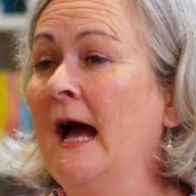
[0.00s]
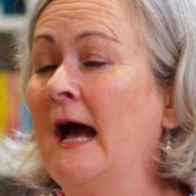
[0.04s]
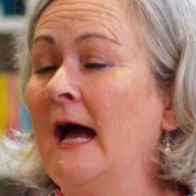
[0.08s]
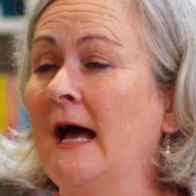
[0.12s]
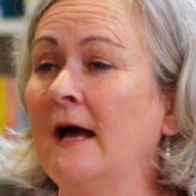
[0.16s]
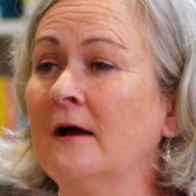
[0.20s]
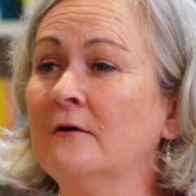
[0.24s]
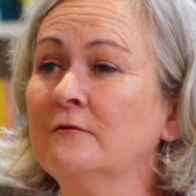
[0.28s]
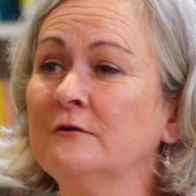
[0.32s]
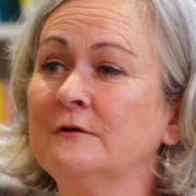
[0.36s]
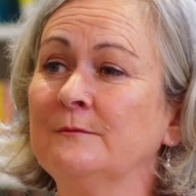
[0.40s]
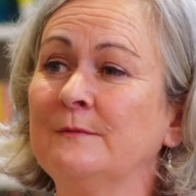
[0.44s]

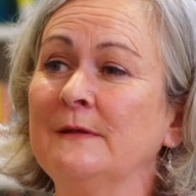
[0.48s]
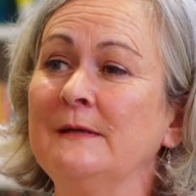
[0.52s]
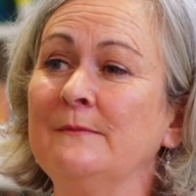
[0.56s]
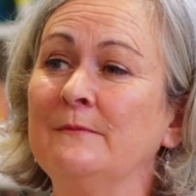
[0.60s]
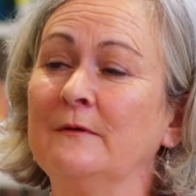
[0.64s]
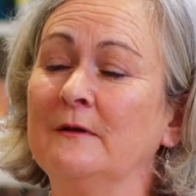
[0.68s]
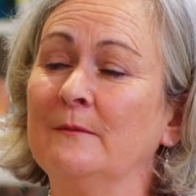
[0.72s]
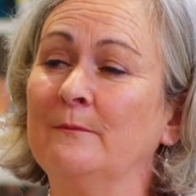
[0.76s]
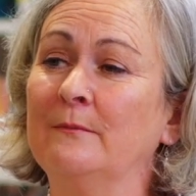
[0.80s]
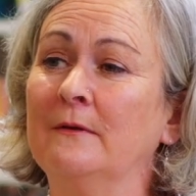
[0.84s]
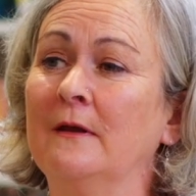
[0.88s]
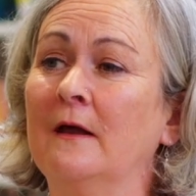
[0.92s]
How do
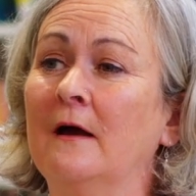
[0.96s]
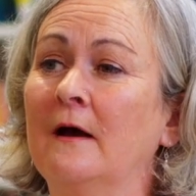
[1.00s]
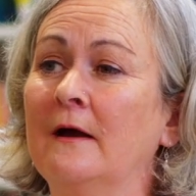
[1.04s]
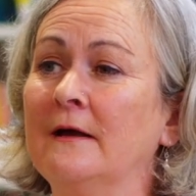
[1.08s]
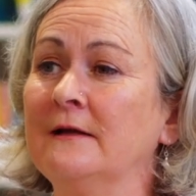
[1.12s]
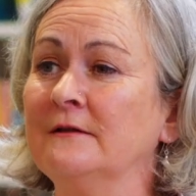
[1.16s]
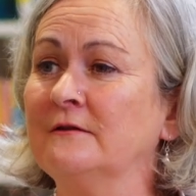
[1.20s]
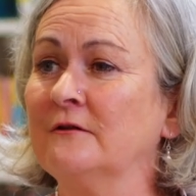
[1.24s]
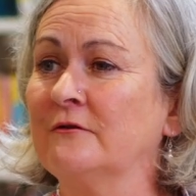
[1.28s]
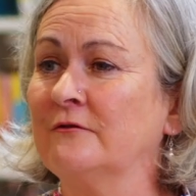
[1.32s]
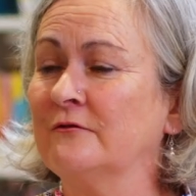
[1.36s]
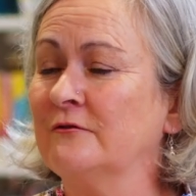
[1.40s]
people apply?
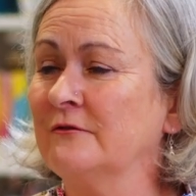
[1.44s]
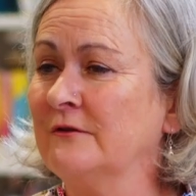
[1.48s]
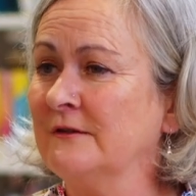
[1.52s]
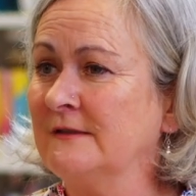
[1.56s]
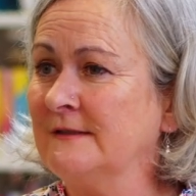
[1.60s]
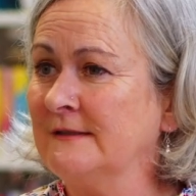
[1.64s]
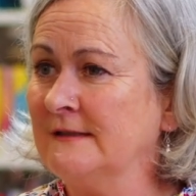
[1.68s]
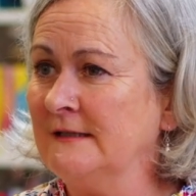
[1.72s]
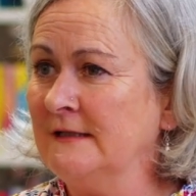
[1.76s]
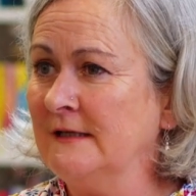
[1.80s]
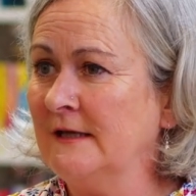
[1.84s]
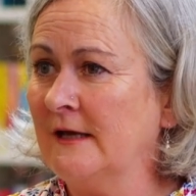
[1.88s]
Is it through the
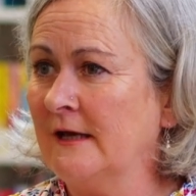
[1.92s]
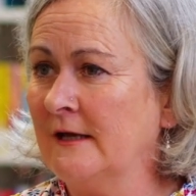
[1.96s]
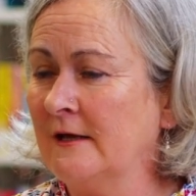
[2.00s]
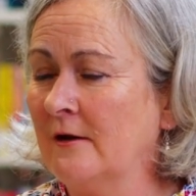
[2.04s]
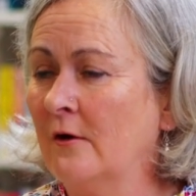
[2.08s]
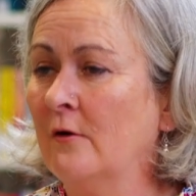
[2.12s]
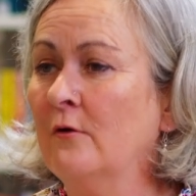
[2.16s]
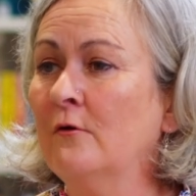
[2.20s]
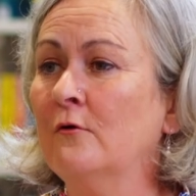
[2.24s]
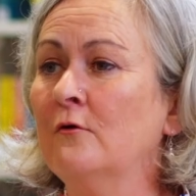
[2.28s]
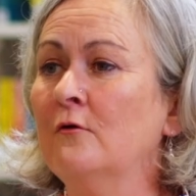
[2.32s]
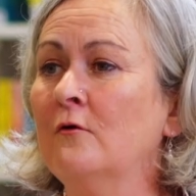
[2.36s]

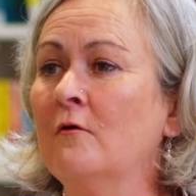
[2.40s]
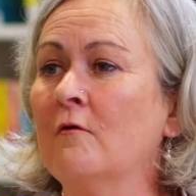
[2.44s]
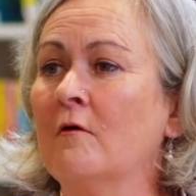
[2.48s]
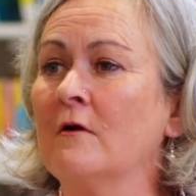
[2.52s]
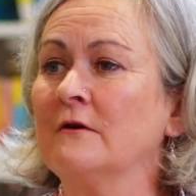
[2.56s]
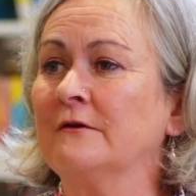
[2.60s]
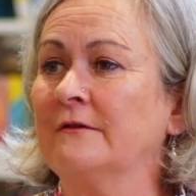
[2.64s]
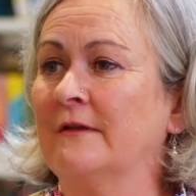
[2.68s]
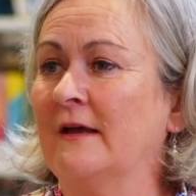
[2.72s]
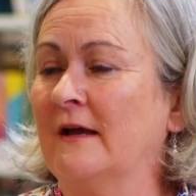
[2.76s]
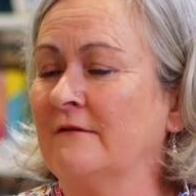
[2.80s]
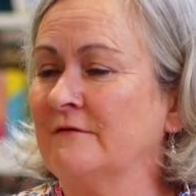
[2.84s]
CAO,
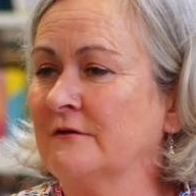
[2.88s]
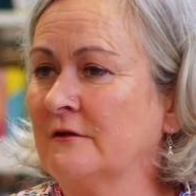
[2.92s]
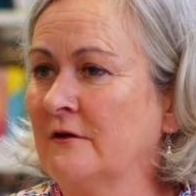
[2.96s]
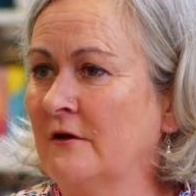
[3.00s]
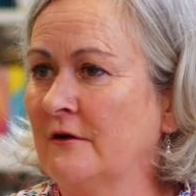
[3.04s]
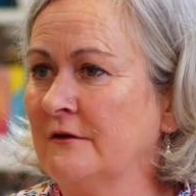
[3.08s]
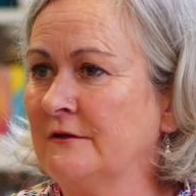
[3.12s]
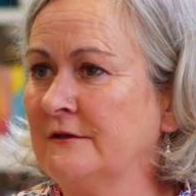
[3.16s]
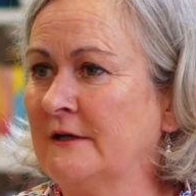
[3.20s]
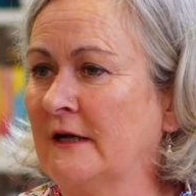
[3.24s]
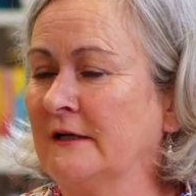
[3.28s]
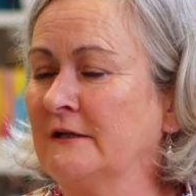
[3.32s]
or do they have to
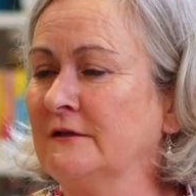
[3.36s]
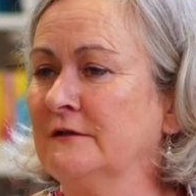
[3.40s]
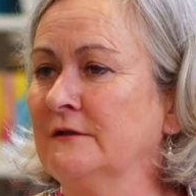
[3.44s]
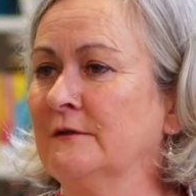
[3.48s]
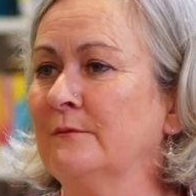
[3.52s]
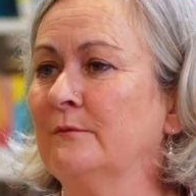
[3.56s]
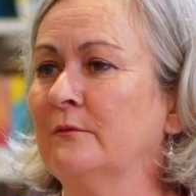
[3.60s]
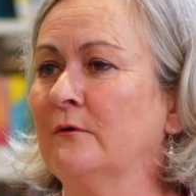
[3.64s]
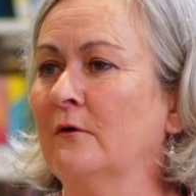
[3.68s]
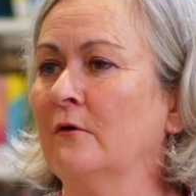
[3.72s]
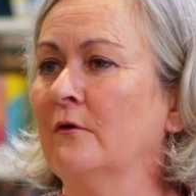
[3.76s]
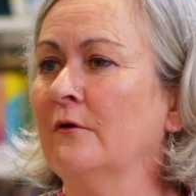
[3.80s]
contact an
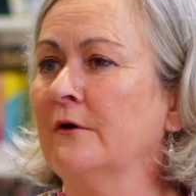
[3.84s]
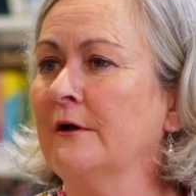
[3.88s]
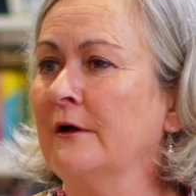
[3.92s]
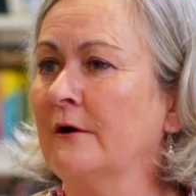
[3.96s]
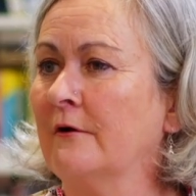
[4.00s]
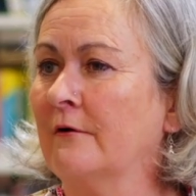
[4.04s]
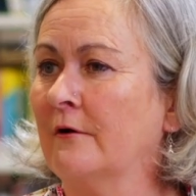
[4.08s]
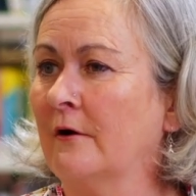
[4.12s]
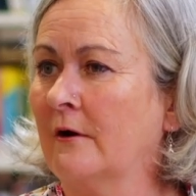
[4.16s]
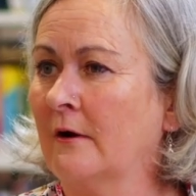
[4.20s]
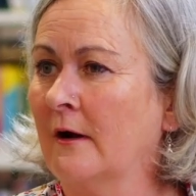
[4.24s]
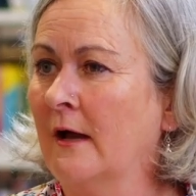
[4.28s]

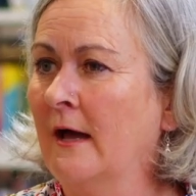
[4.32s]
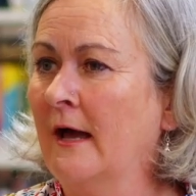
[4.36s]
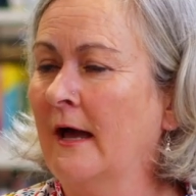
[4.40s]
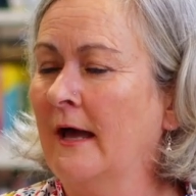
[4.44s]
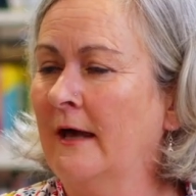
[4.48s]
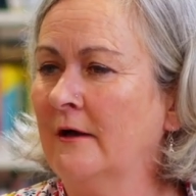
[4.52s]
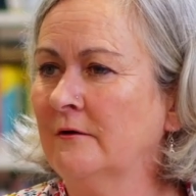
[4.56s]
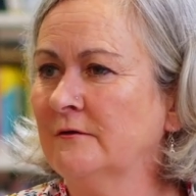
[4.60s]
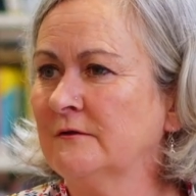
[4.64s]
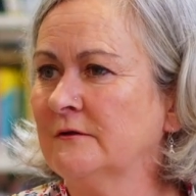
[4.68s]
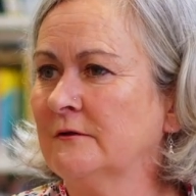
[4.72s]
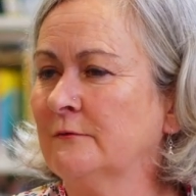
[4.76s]
employer, or
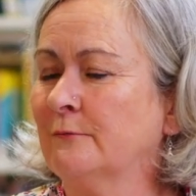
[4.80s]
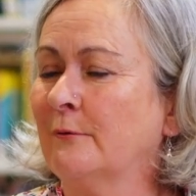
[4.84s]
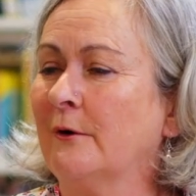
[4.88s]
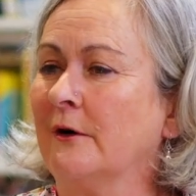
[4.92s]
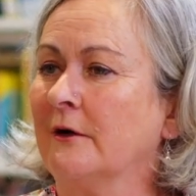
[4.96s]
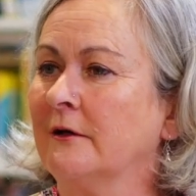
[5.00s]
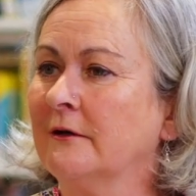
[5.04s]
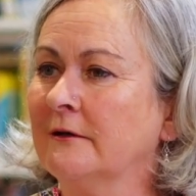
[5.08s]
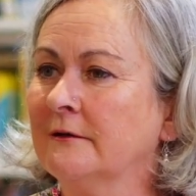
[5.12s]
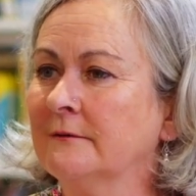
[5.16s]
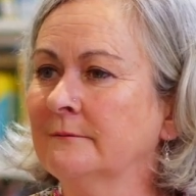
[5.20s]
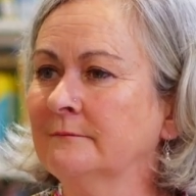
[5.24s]
how does it
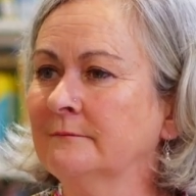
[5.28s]
work?